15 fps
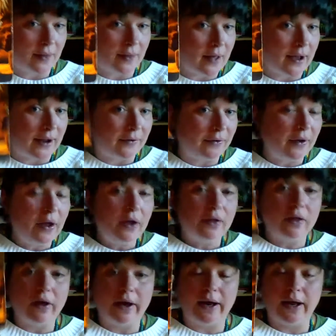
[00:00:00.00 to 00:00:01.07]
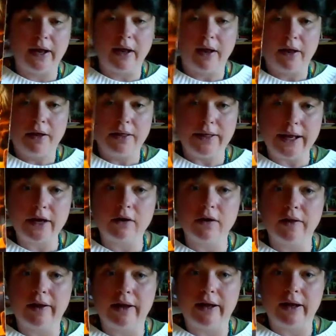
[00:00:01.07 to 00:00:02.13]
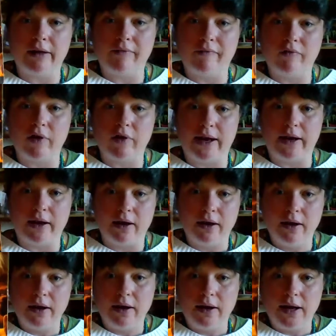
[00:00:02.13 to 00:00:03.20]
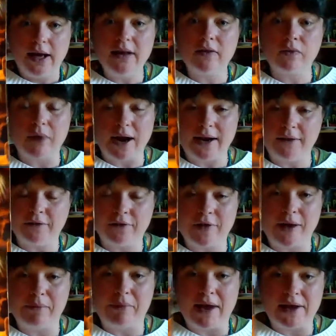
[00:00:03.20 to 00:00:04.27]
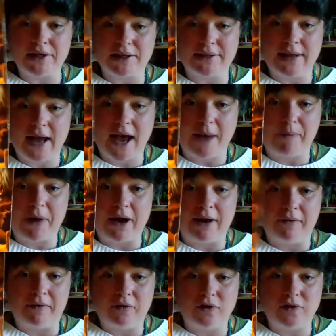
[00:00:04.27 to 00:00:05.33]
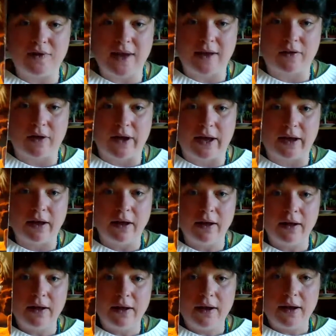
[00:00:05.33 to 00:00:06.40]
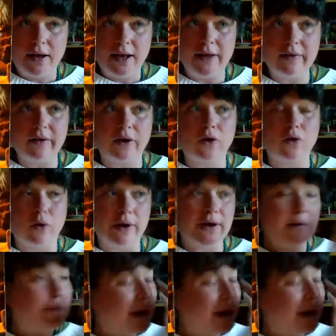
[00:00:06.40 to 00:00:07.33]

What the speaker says: to life. Like literally, like he's ready for that magic to happen and to take like he's like going to